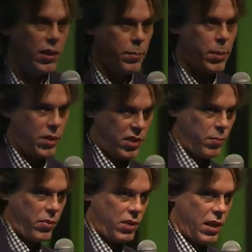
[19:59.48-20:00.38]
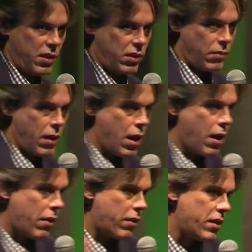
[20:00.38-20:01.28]
in the purchase process.
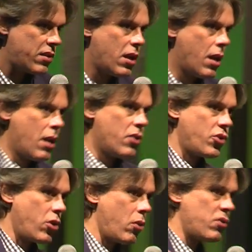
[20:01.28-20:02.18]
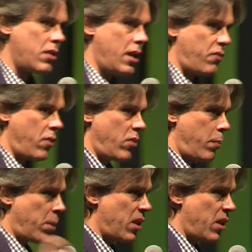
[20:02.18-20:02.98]
This shows that from the